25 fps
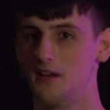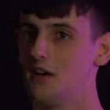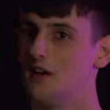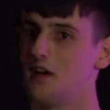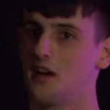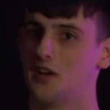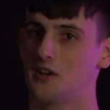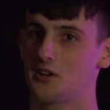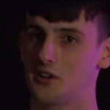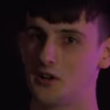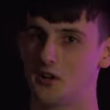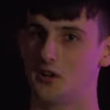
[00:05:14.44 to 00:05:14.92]

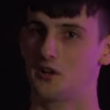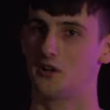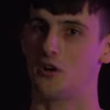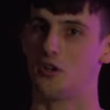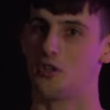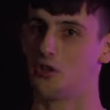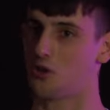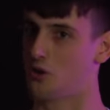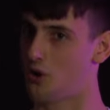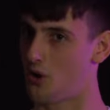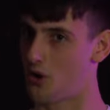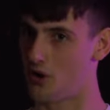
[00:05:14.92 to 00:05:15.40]
I could have got
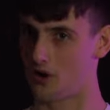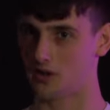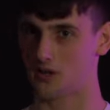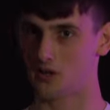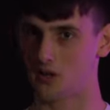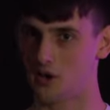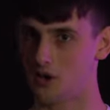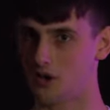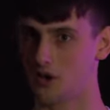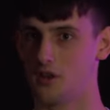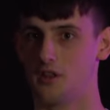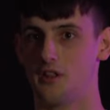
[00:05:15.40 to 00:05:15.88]
the guard, I
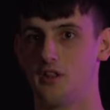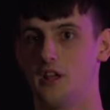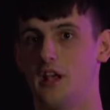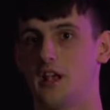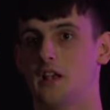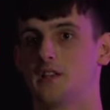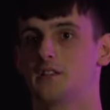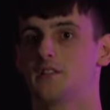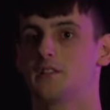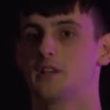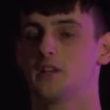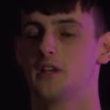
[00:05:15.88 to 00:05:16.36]
could have got
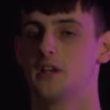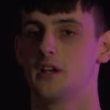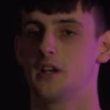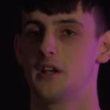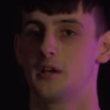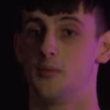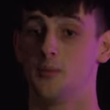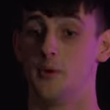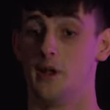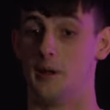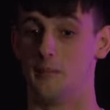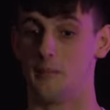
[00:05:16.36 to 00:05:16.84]
this.
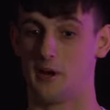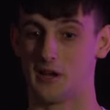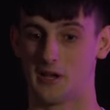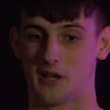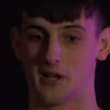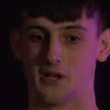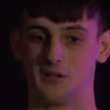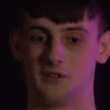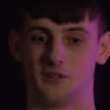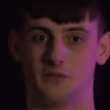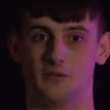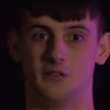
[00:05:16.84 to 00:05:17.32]
But then my
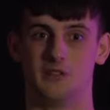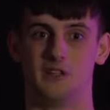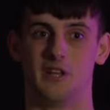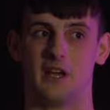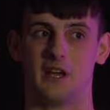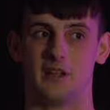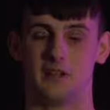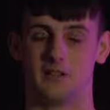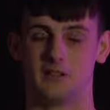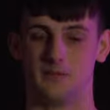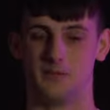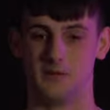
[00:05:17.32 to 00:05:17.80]
coach was
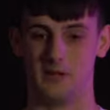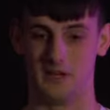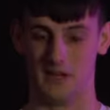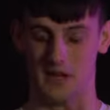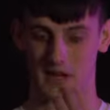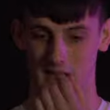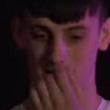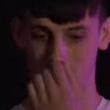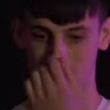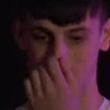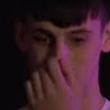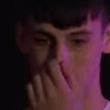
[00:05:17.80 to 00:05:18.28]
saying to me,
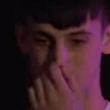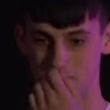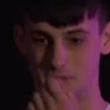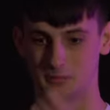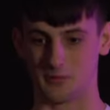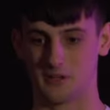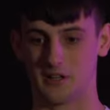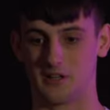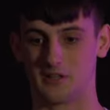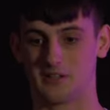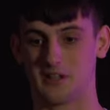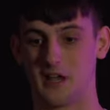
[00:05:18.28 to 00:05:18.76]
Neil
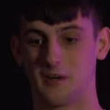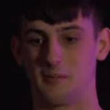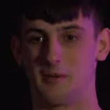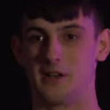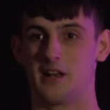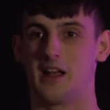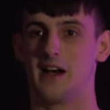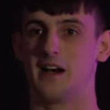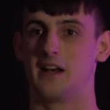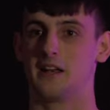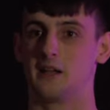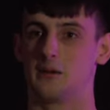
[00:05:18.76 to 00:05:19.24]
Simpkin sat me
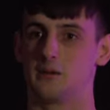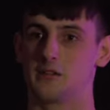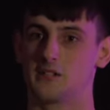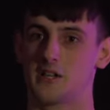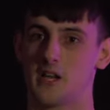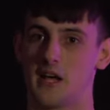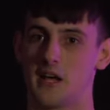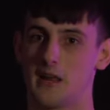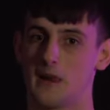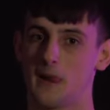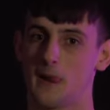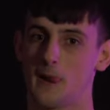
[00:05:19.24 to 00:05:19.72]
down, he was
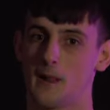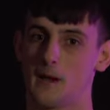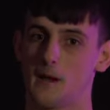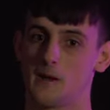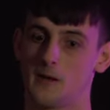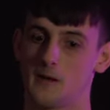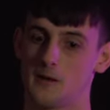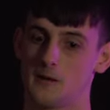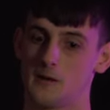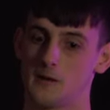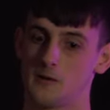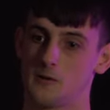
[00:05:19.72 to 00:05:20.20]
like,
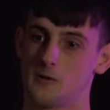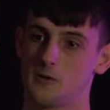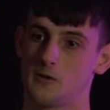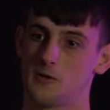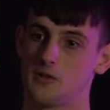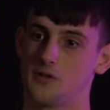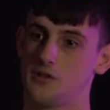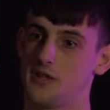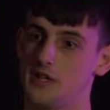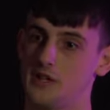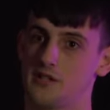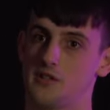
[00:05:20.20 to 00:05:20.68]

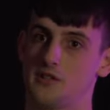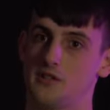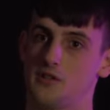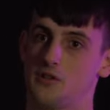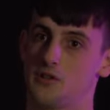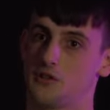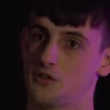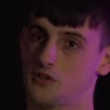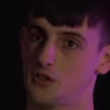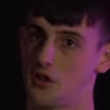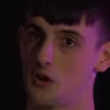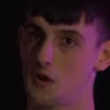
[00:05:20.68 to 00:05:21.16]

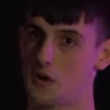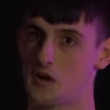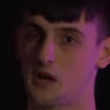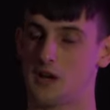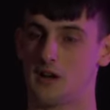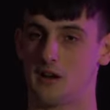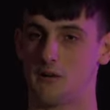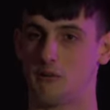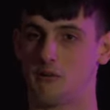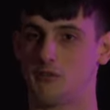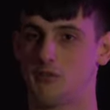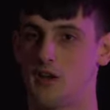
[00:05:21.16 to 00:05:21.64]
you're so
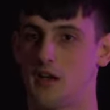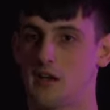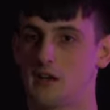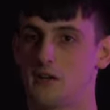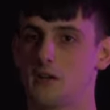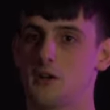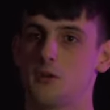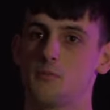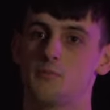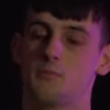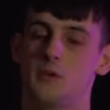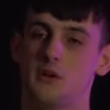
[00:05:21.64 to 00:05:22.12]
young. It was like,
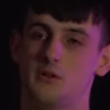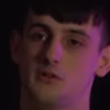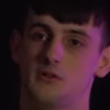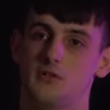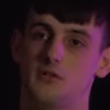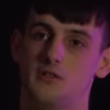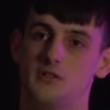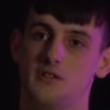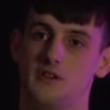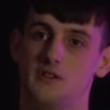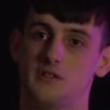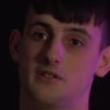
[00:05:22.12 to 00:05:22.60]
most
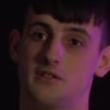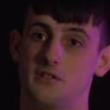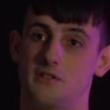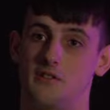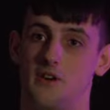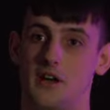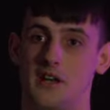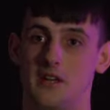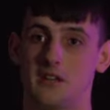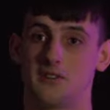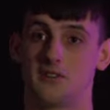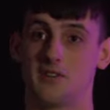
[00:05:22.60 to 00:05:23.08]
jiu-jitsu
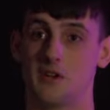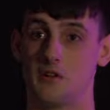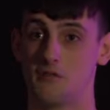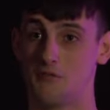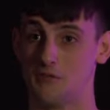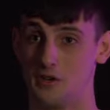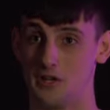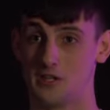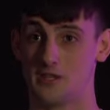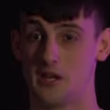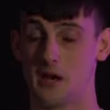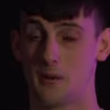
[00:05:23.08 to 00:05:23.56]
fighters don't
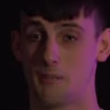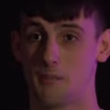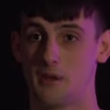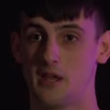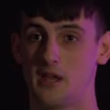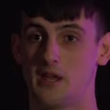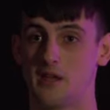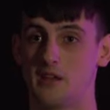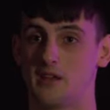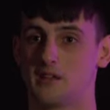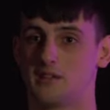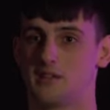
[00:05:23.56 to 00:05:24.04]
reach their
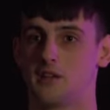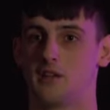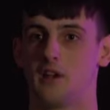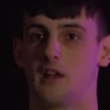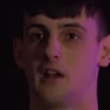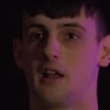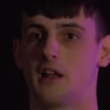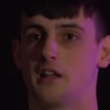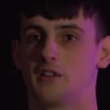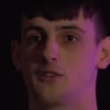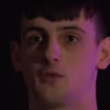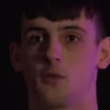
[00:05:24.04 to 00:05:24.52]
peak until they're
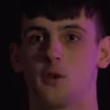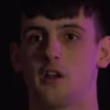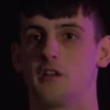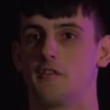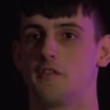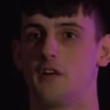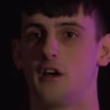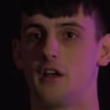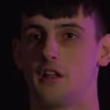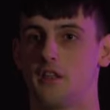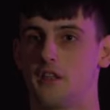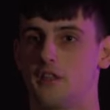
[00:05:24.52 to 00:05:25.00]
like
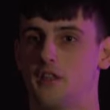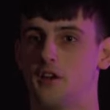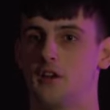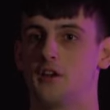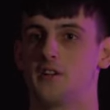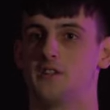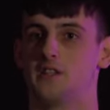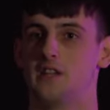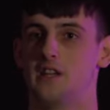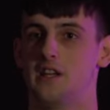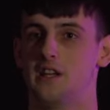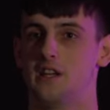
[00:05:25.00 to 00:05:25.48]
25,
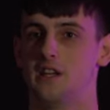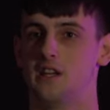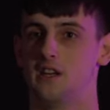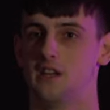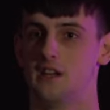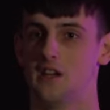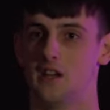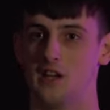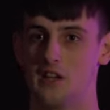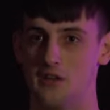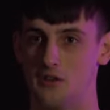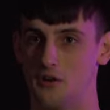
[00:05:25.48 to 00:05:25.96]
30,
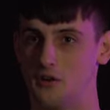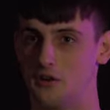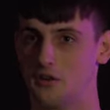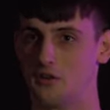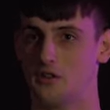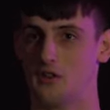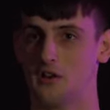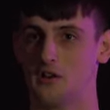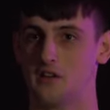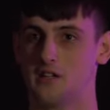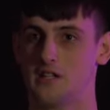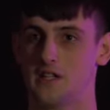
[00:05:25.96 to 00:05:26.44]
and you're
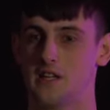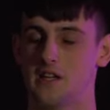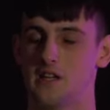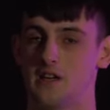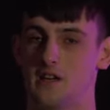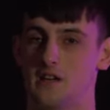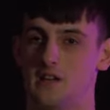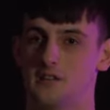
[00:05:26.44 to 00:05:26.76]
13.